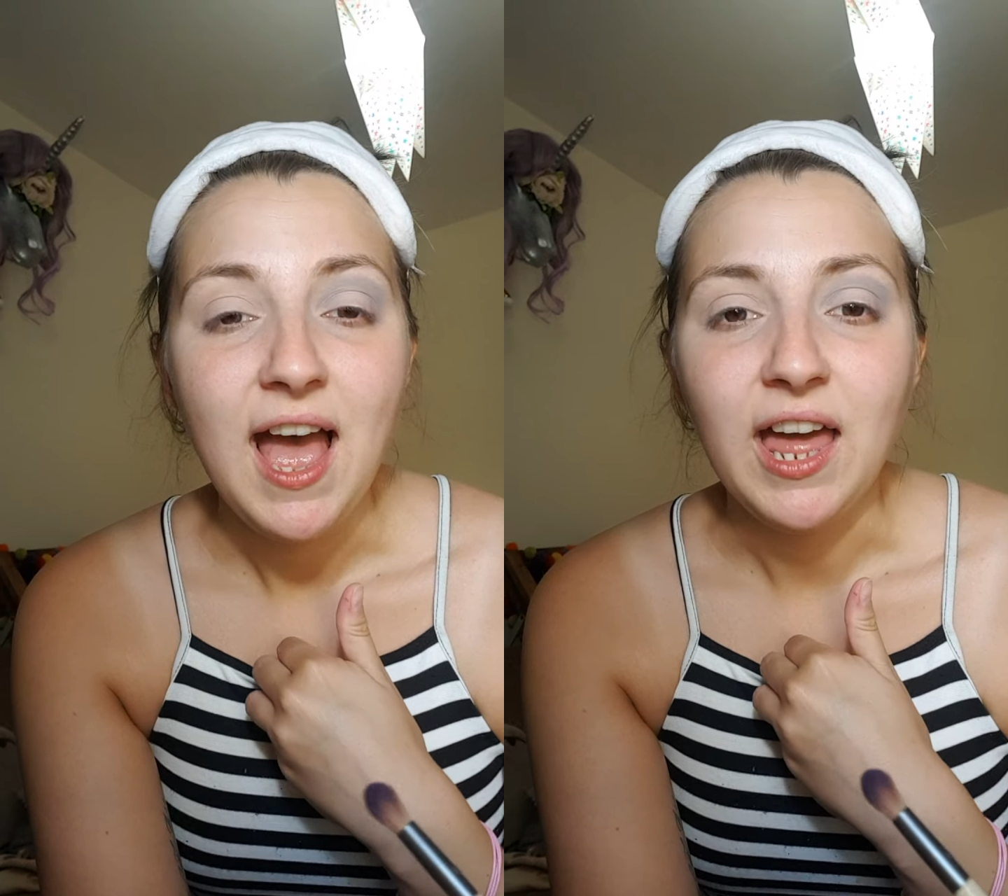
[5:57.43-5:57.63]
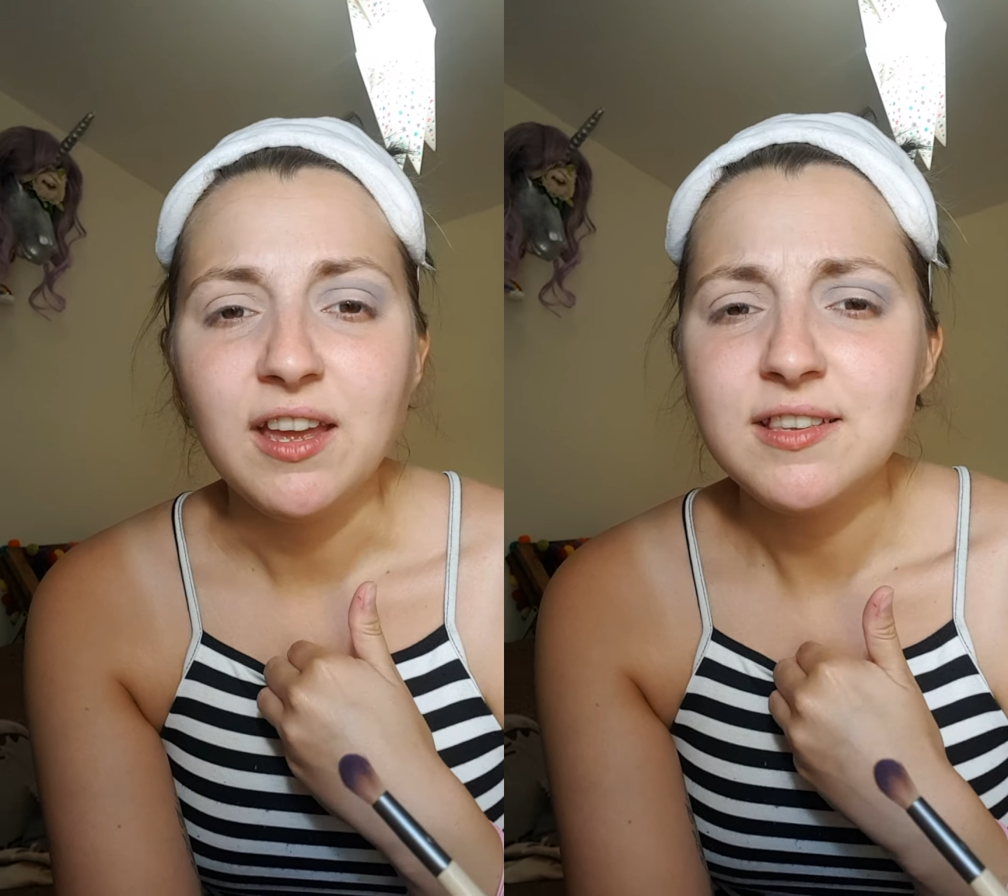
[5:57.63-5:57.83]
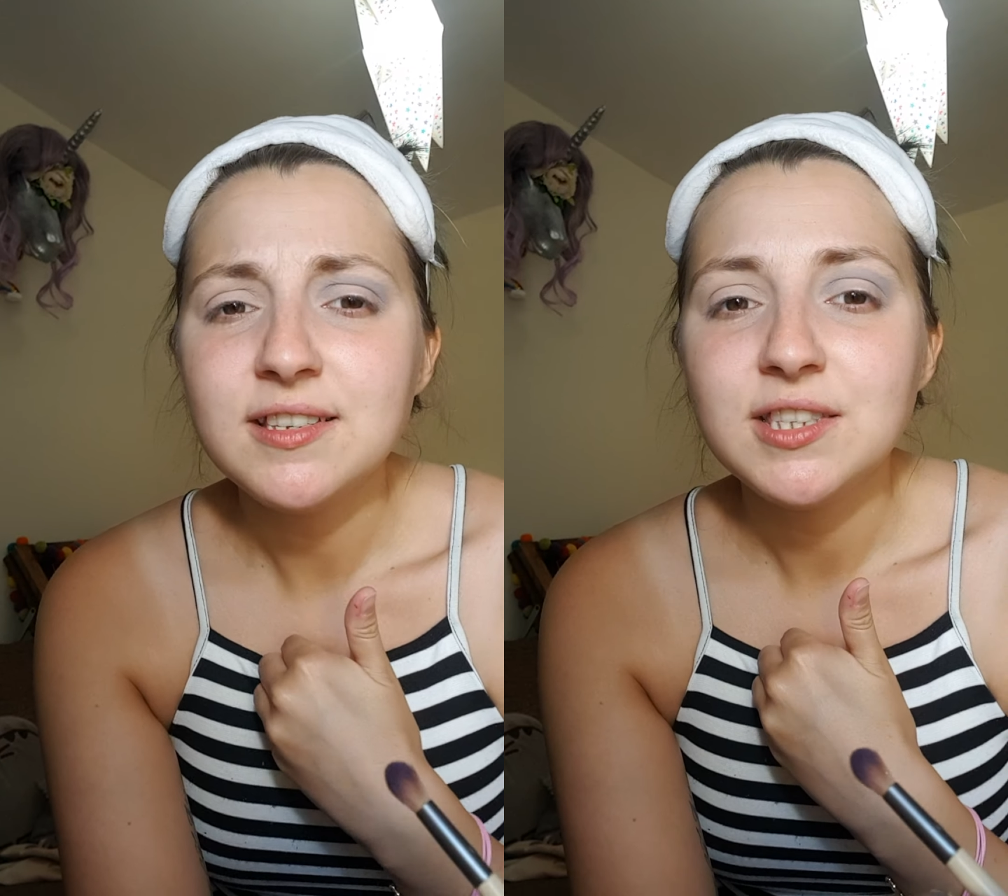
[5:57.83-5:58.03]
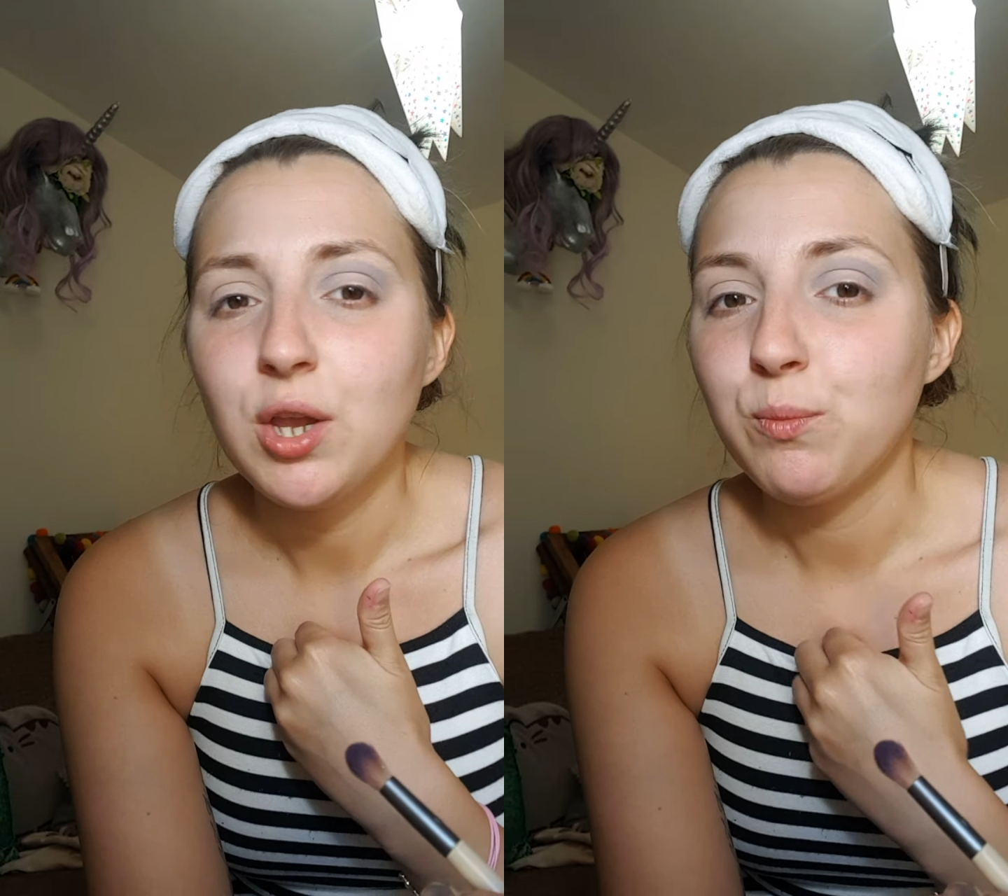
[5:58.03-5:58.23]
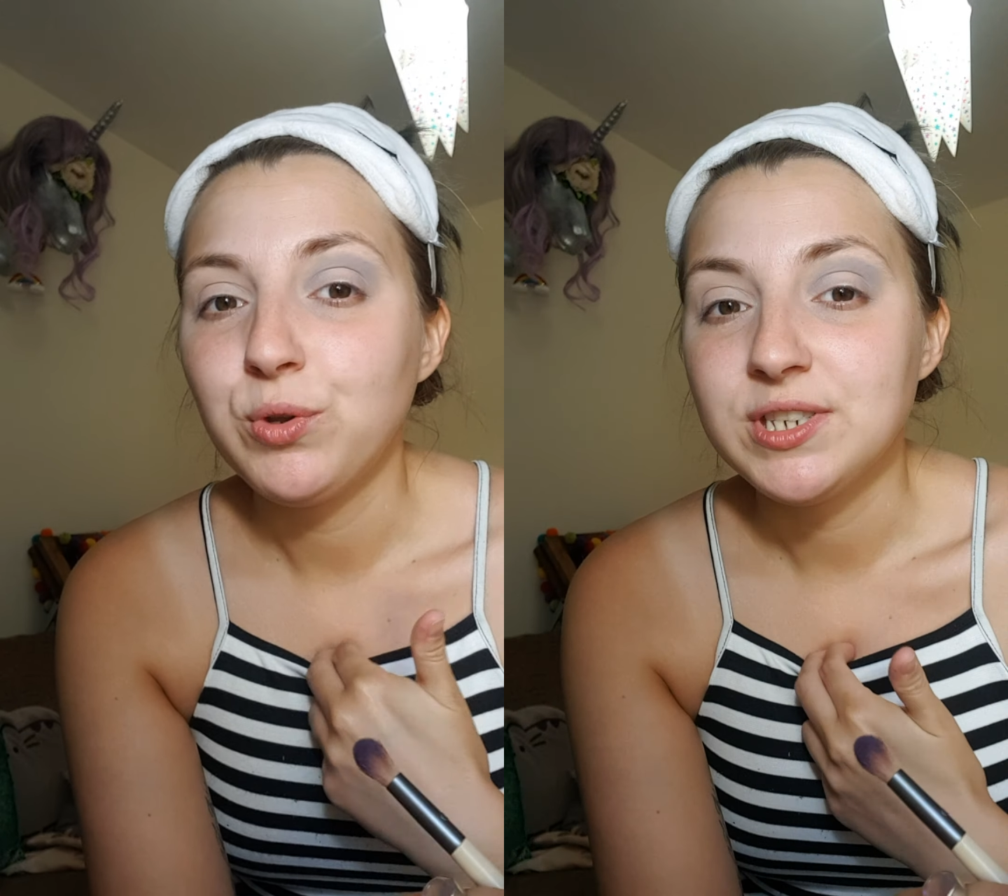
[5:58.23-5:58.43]
and I just
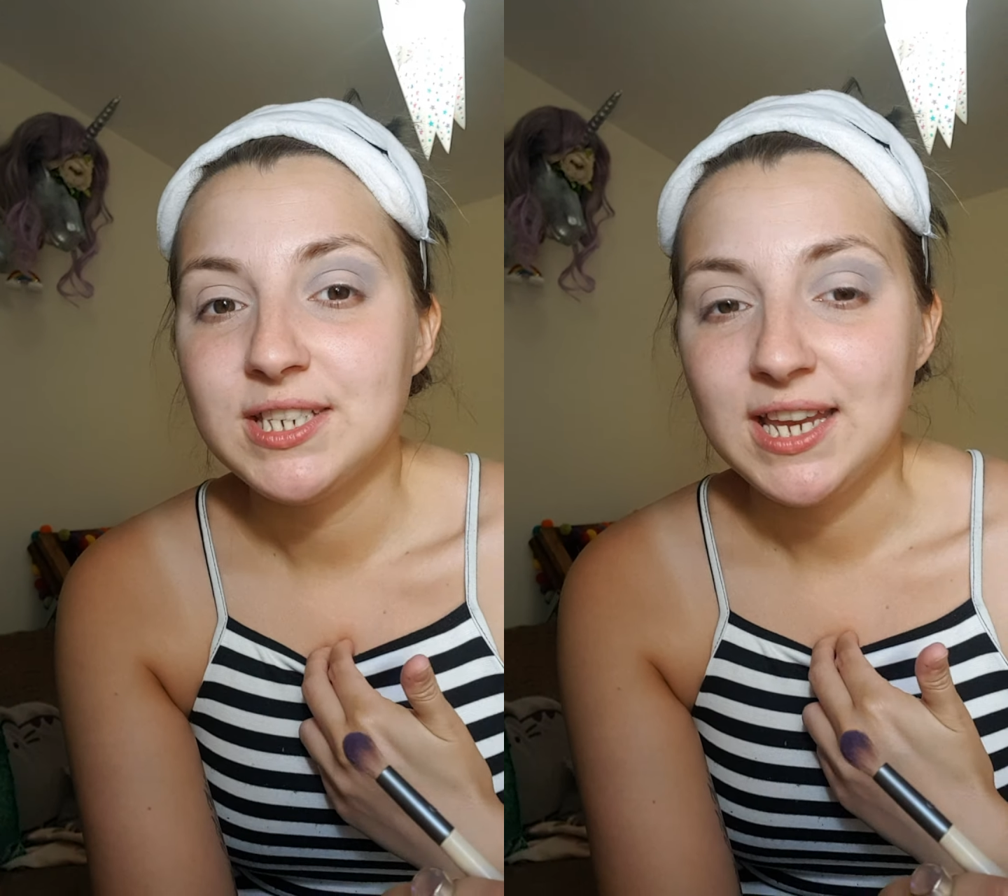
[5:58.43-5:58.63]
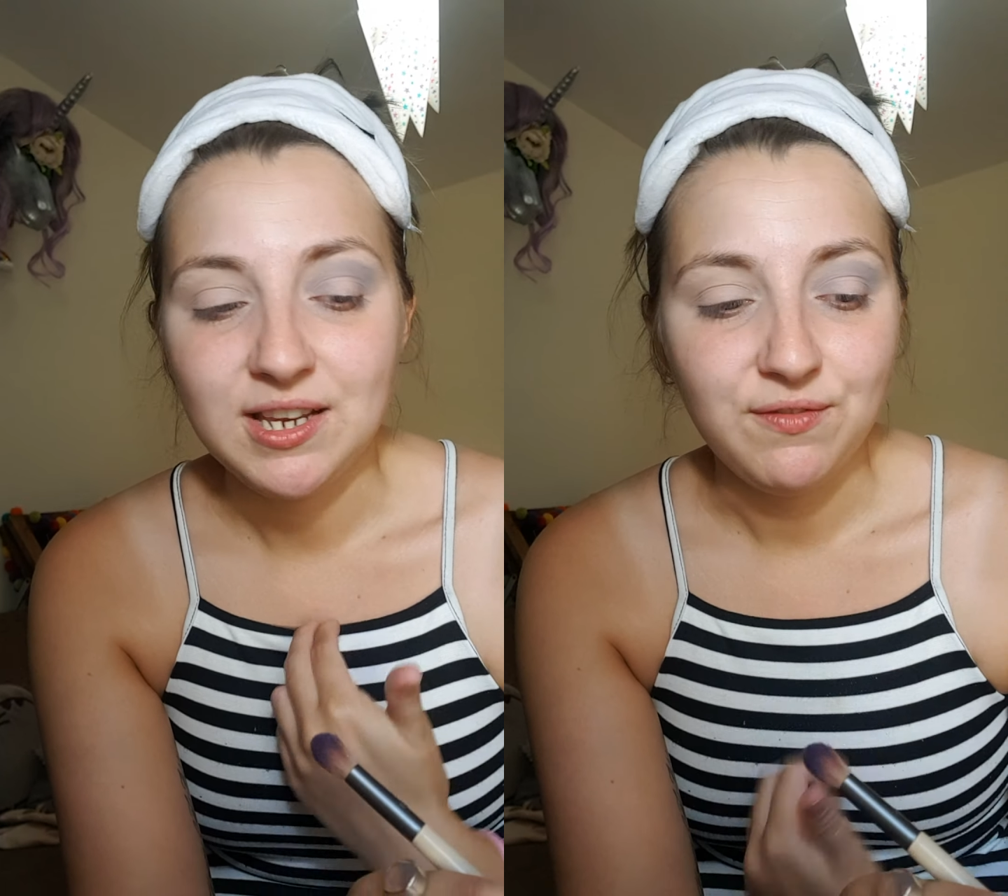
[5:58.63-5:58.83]
don't want to take